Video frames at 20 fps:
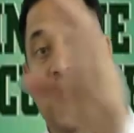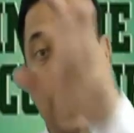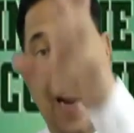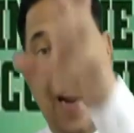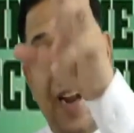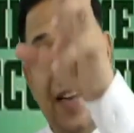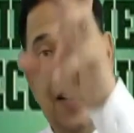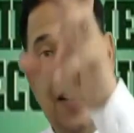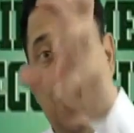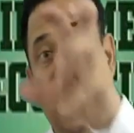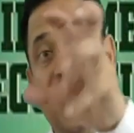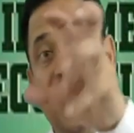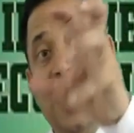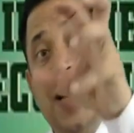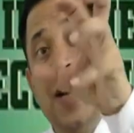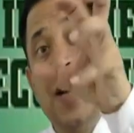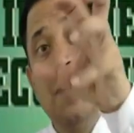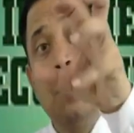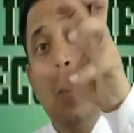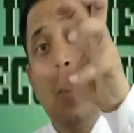And
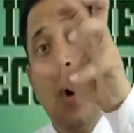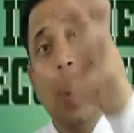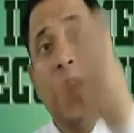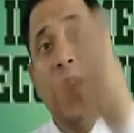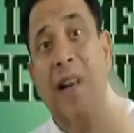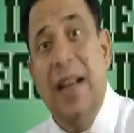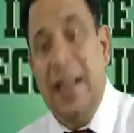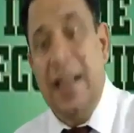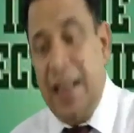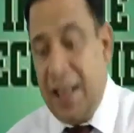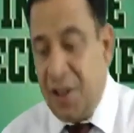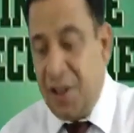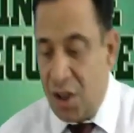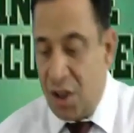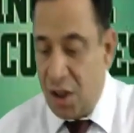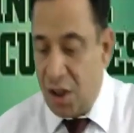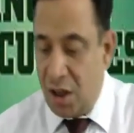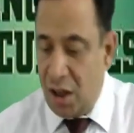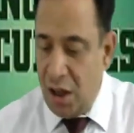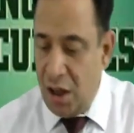generally in bond
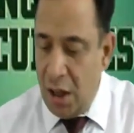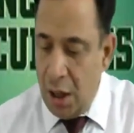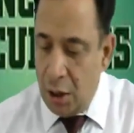indenture,